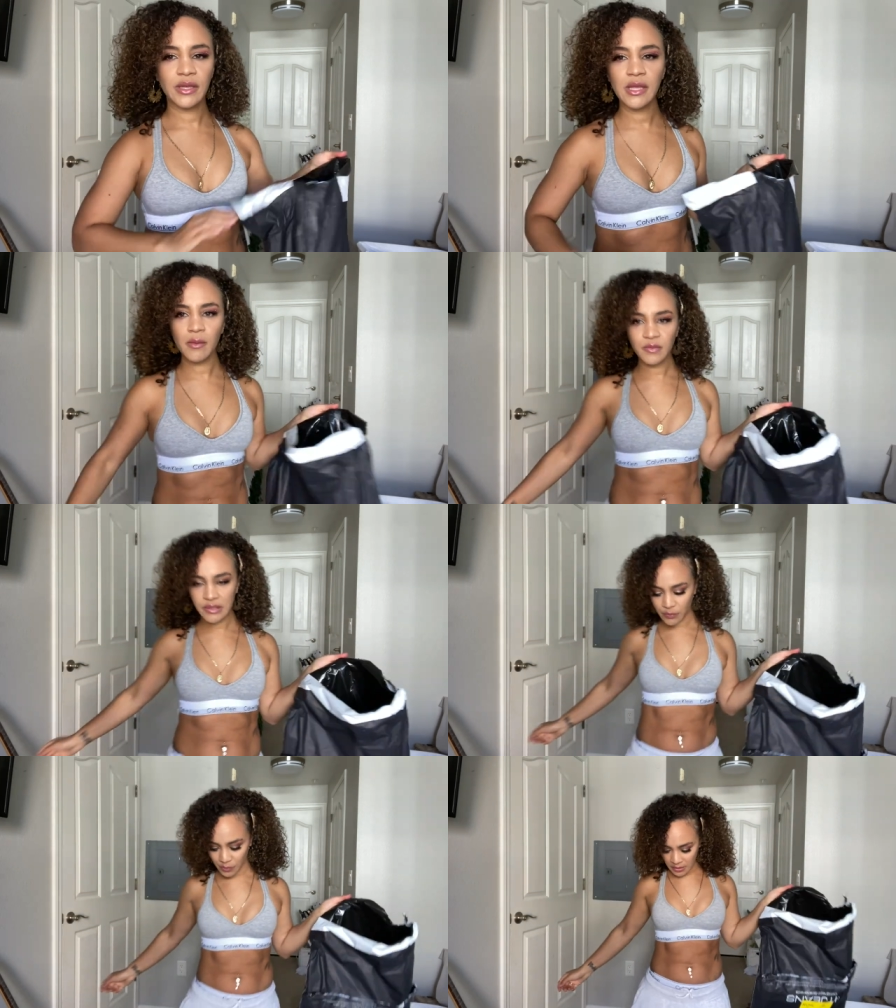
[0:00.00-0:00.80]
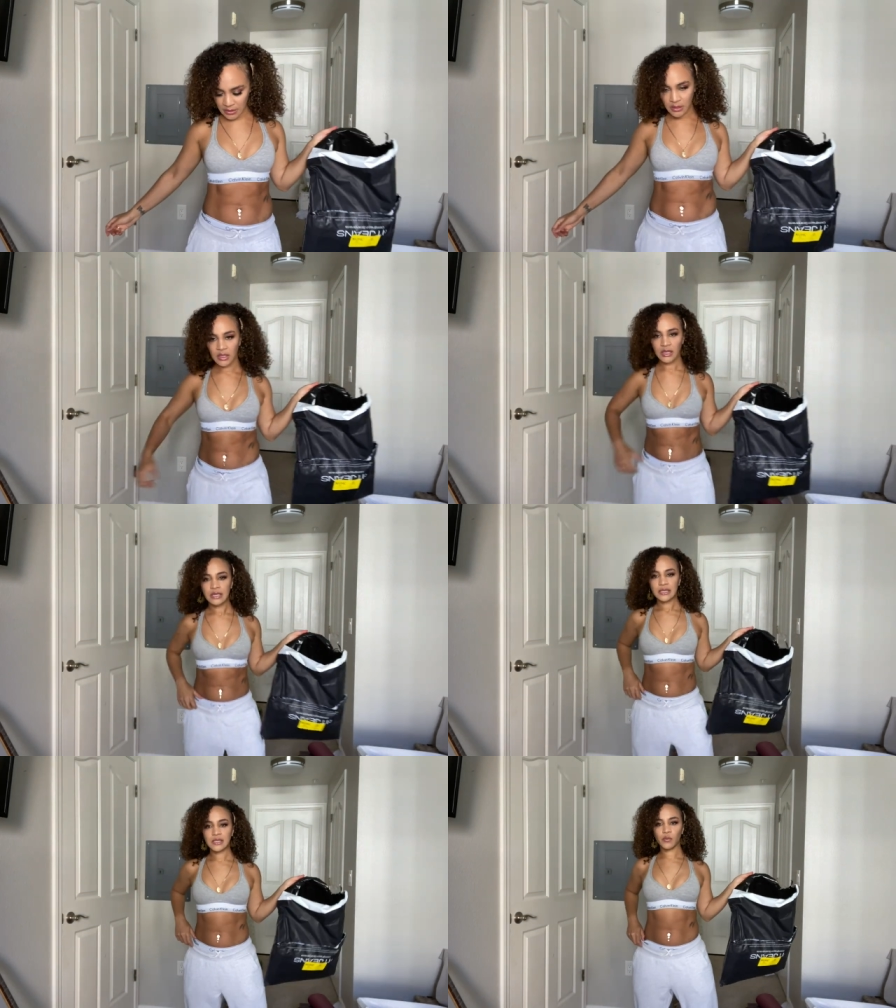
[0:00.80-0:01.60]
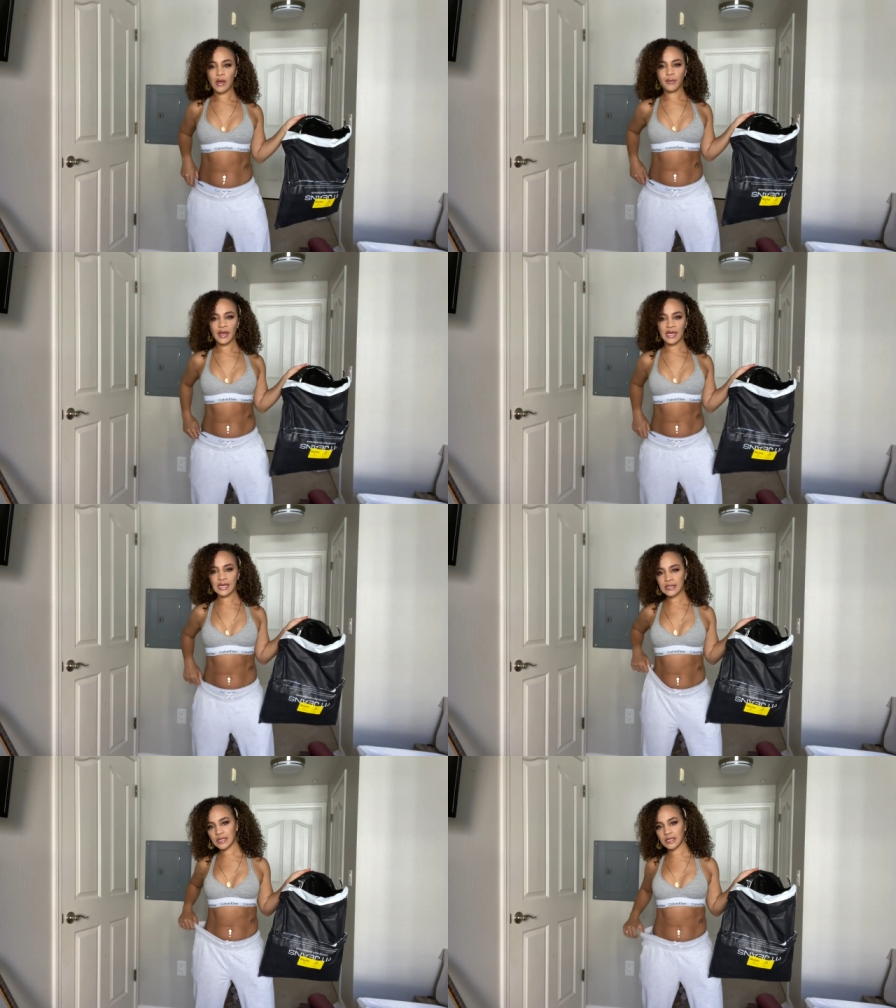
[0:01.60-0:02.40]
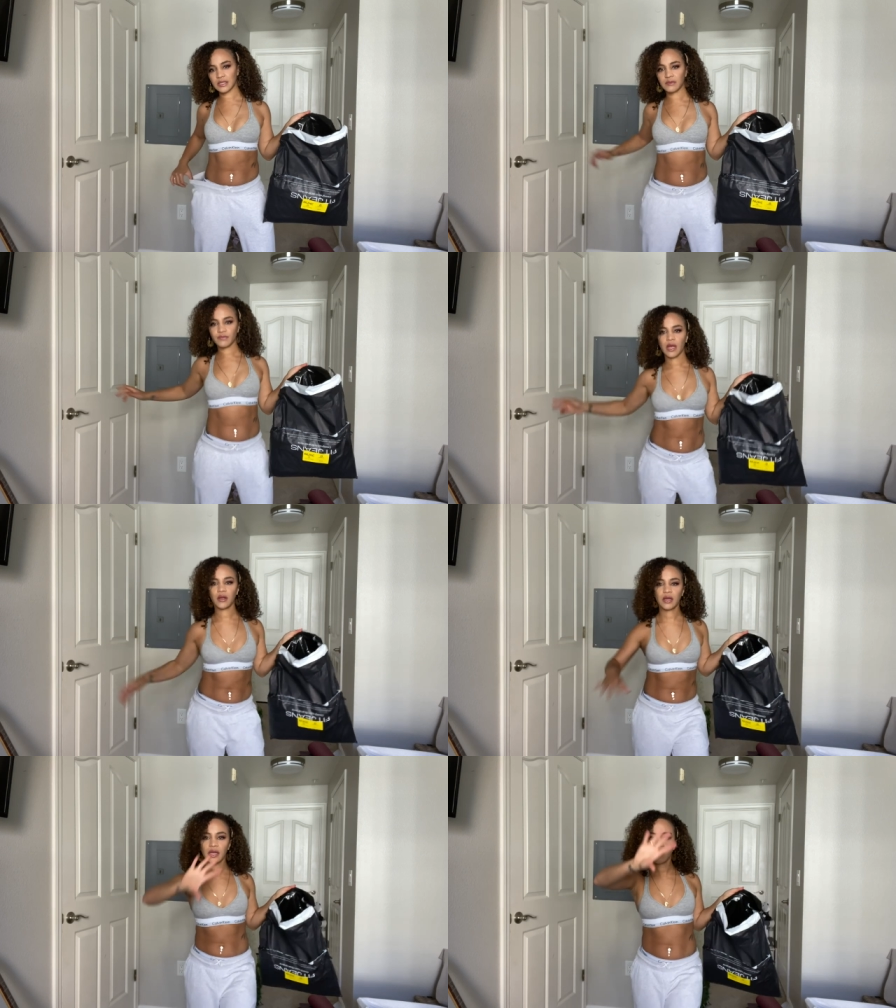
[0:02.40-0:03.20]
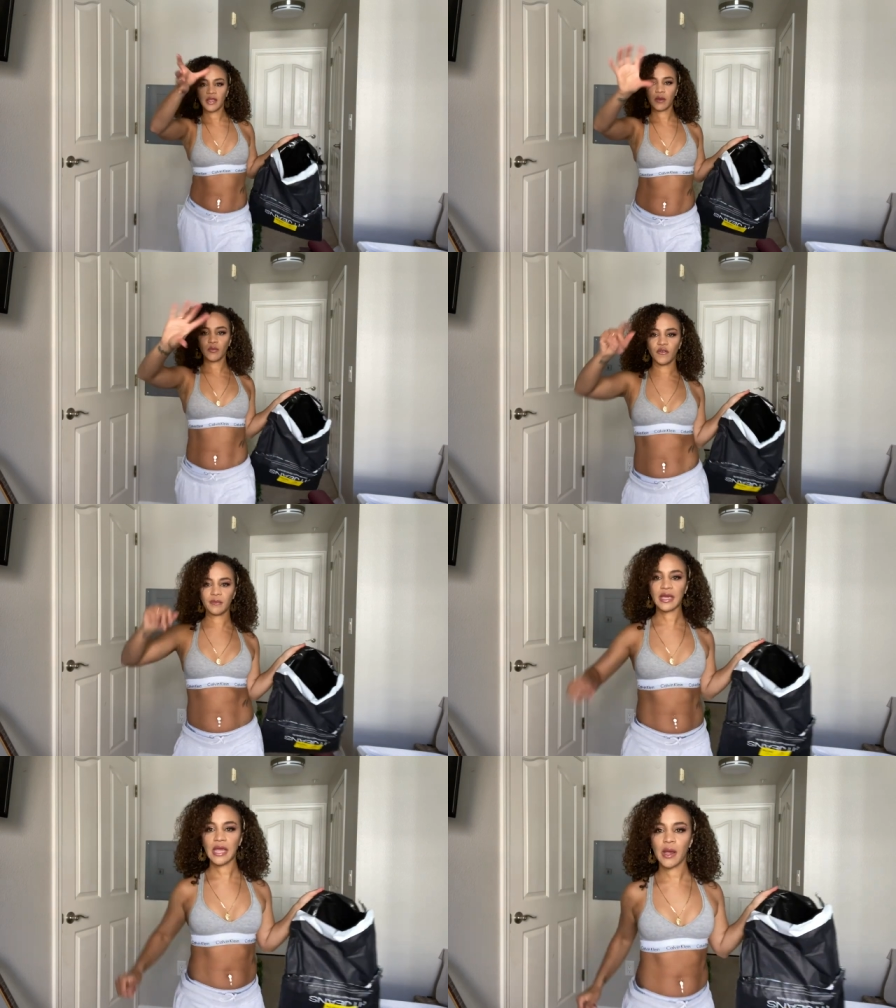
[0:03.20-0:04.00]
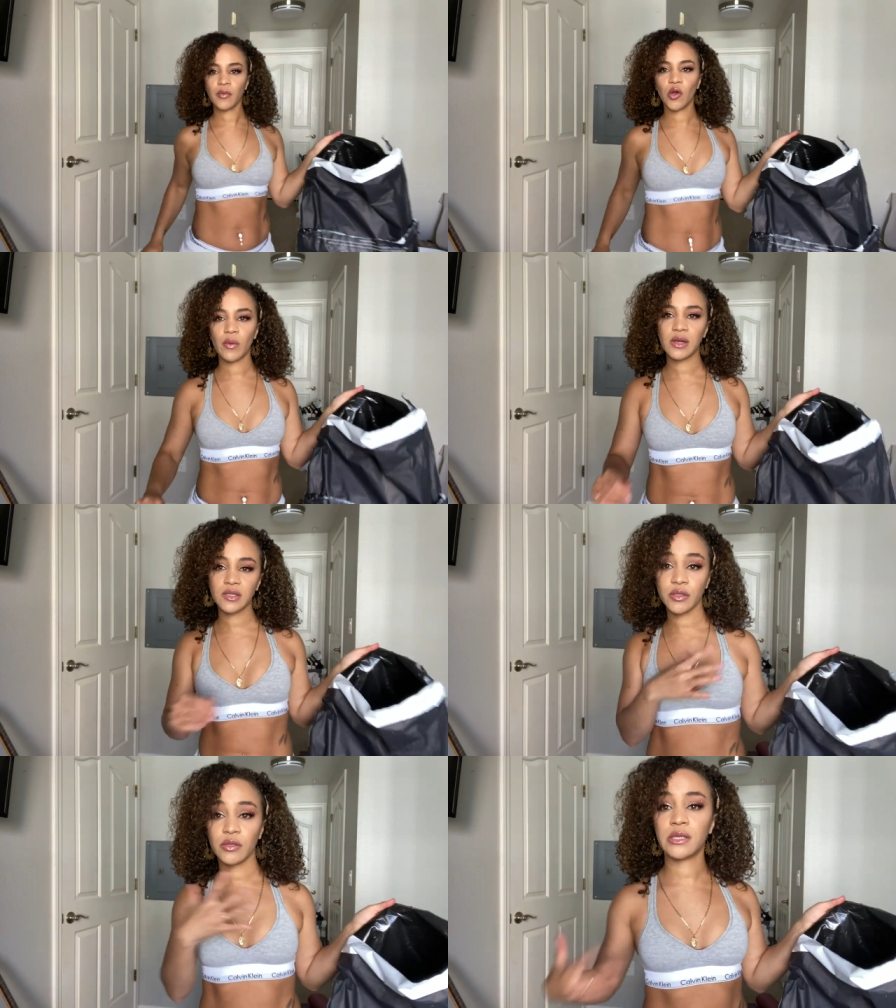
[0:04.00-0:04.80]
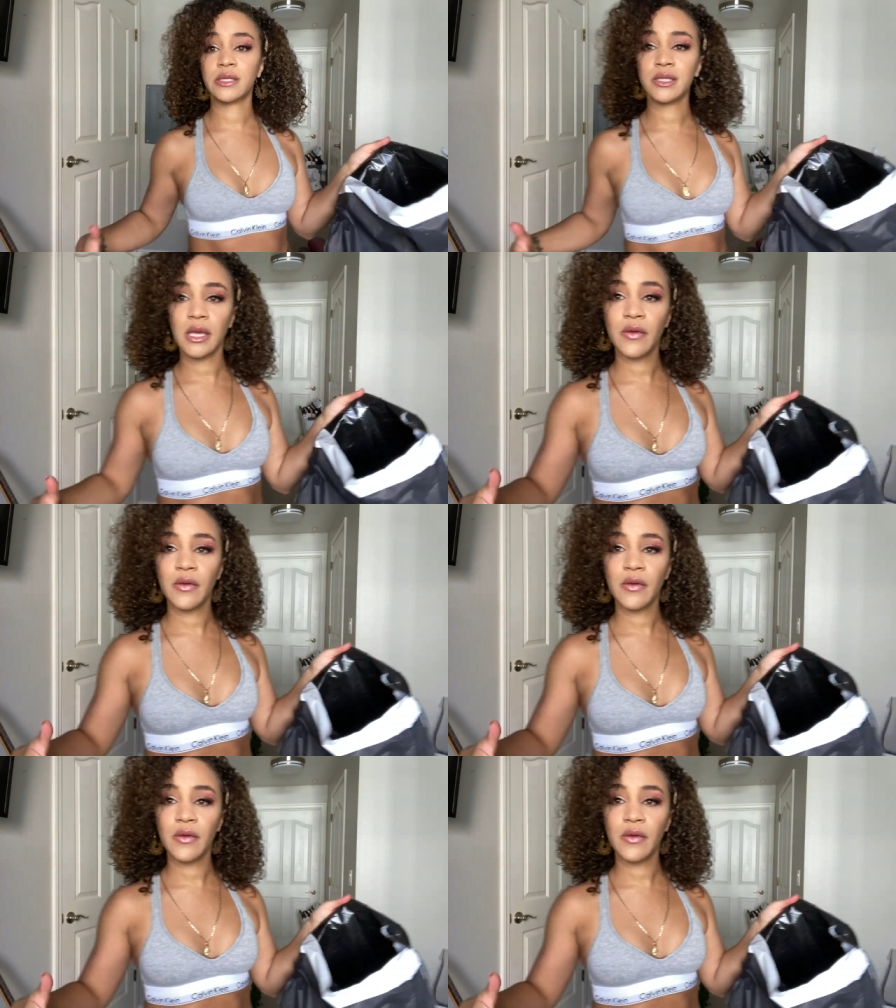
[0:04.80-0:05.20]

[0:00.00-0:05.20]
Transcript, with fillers: right now I'm just wearing sweatpants. I'll kind of like move my camera around so you could see